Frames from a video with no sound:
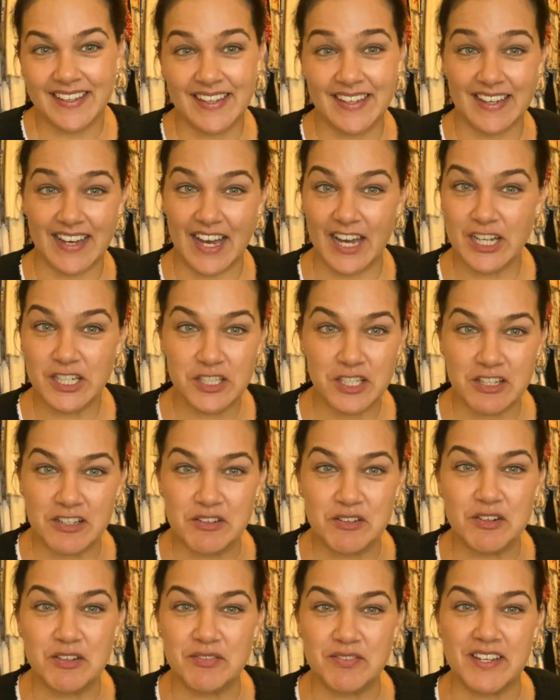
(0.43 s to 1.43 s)
I should
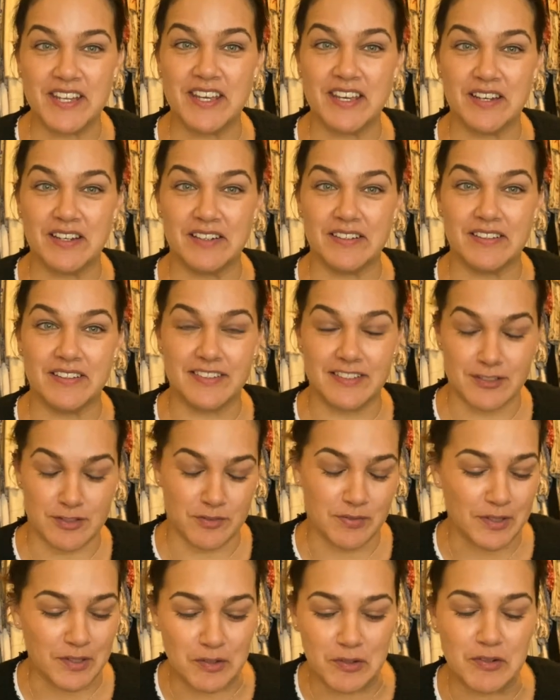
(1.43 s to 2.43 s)
do a video just
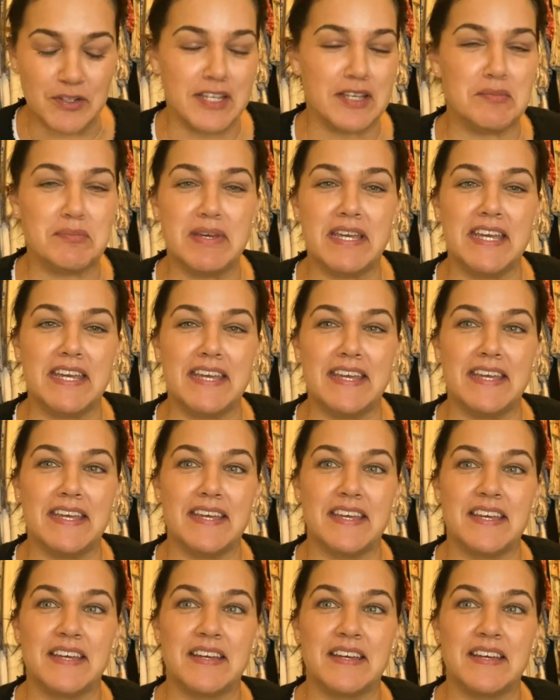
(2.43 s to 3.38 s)
recording me